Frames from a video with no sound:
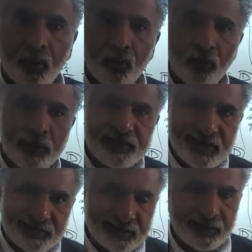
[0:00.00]
Nobody is
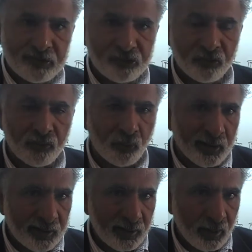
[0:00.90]
asking us to
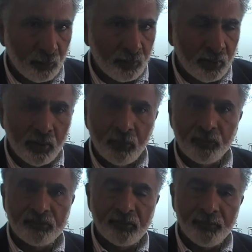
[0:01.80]
work it out.
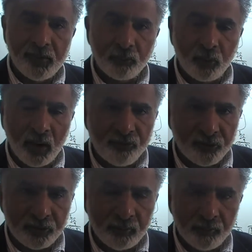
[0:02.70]
We simply have to
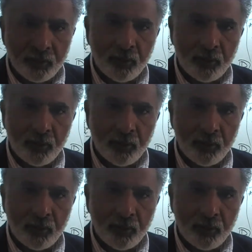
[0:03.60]
answer them.